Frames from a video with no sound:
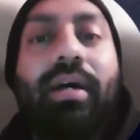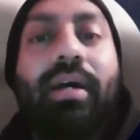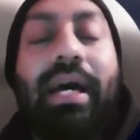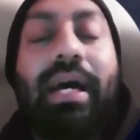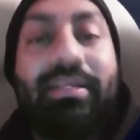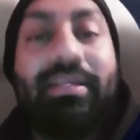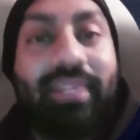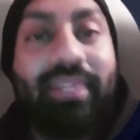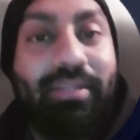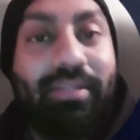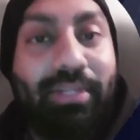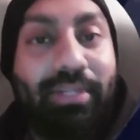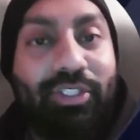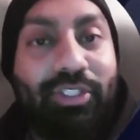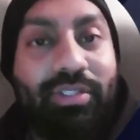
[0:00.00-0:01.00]
As I
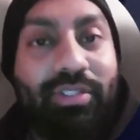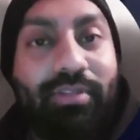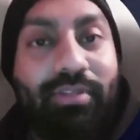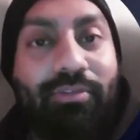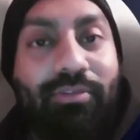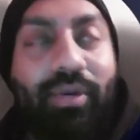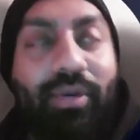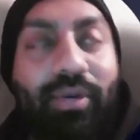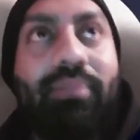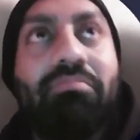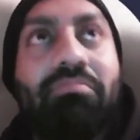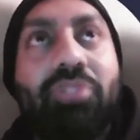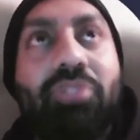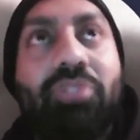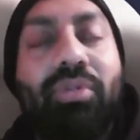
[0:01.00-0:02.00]
mentioned on the forehead,
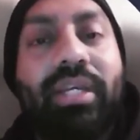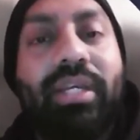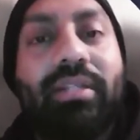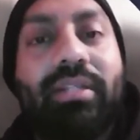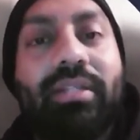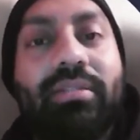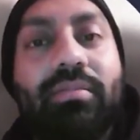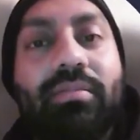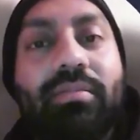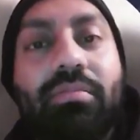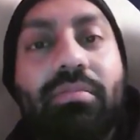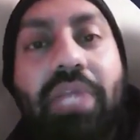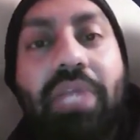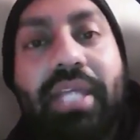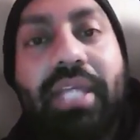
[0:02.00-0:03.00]
2 things.
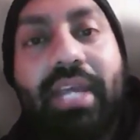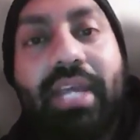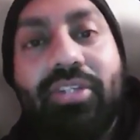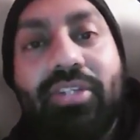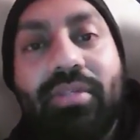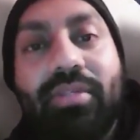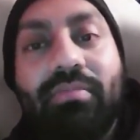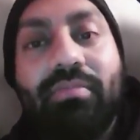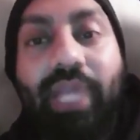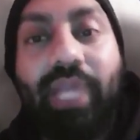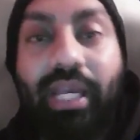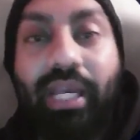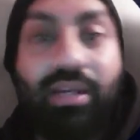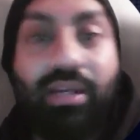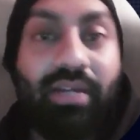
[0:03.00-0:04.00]
Indication,
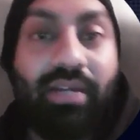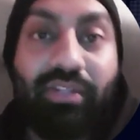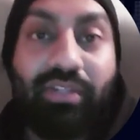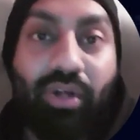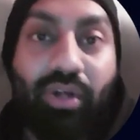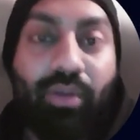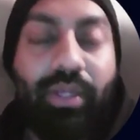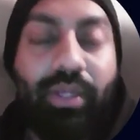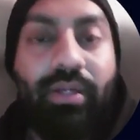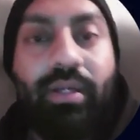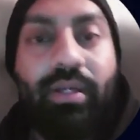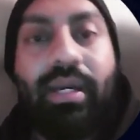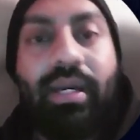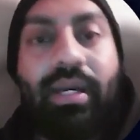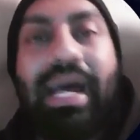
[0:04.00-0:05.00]
here is a hollowing.
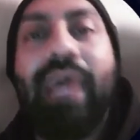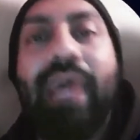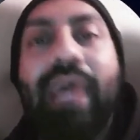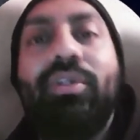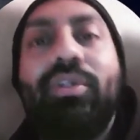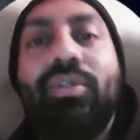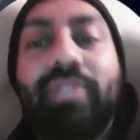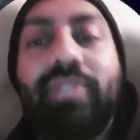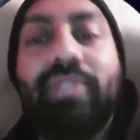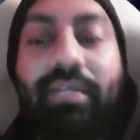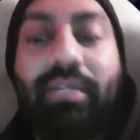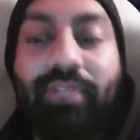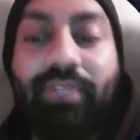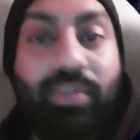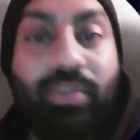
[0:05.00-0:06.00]
How do you
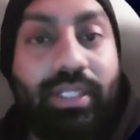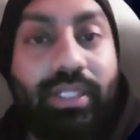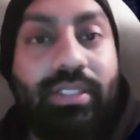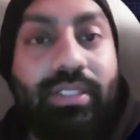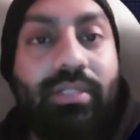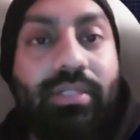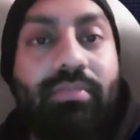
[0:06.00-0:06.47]
safely do it?